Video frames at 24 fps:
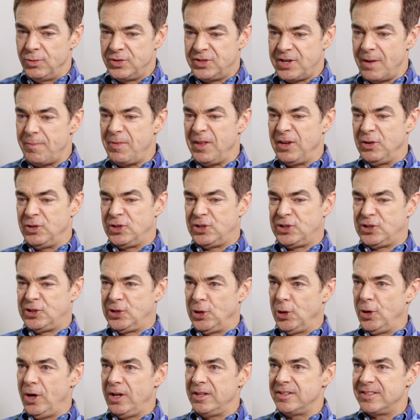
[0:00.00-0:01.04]
something
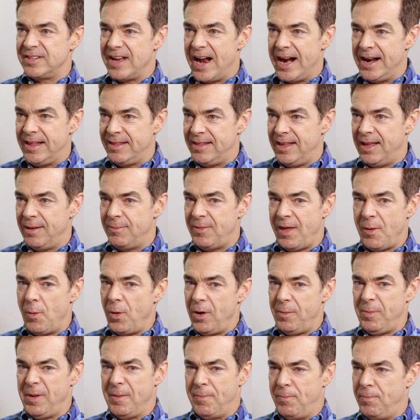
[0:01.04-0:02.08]
stirred inside of them. They
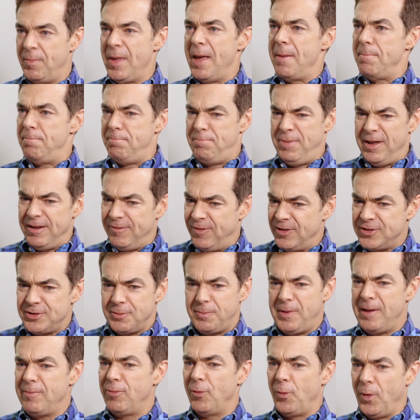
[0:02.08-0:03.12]
want to be big
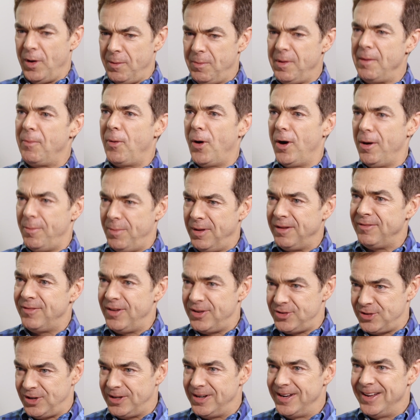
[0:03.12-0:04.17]
vision. People want to be a part of big
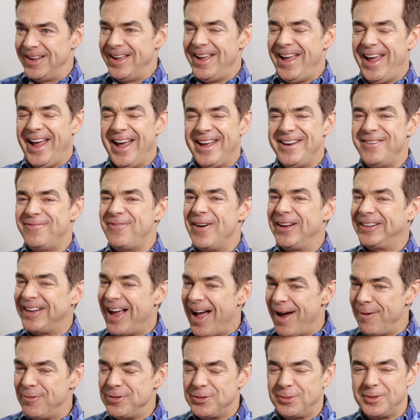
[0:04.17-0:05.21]
vision. And in fact,
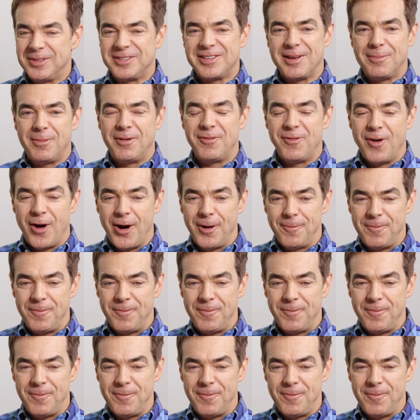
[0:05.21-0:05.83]
I was with some of